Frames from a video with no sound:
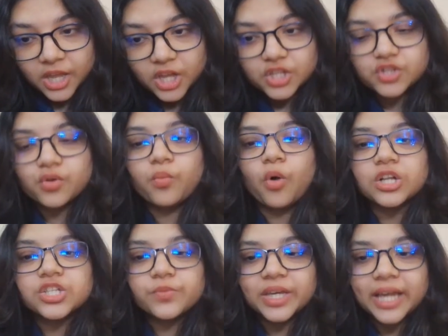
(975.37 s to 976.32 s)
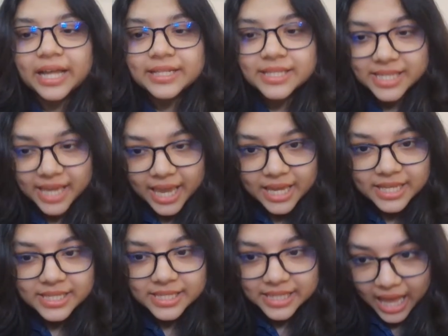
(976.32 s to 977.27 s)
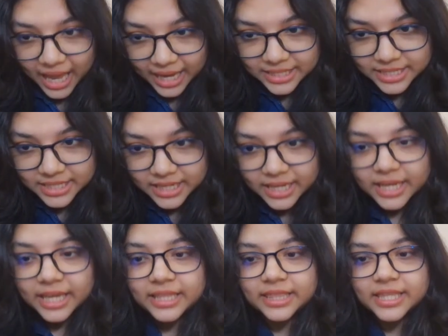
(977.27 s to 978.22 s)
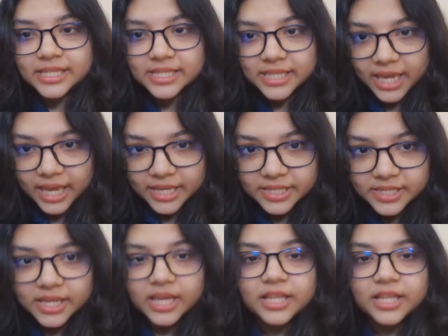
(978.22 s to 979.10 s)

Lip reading: So what we can say is that in this case,